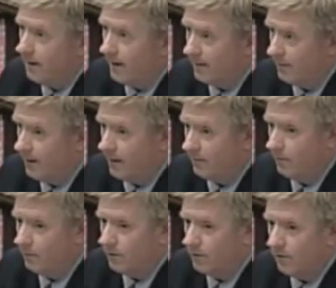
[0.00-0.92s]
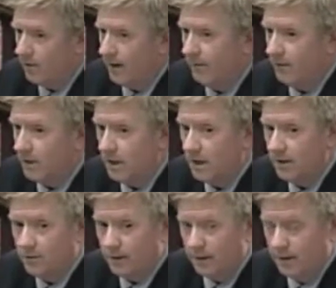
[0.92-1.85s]
out of California, or out of the
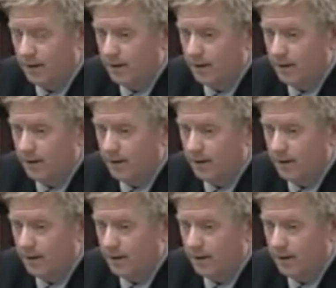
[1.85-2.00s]
country.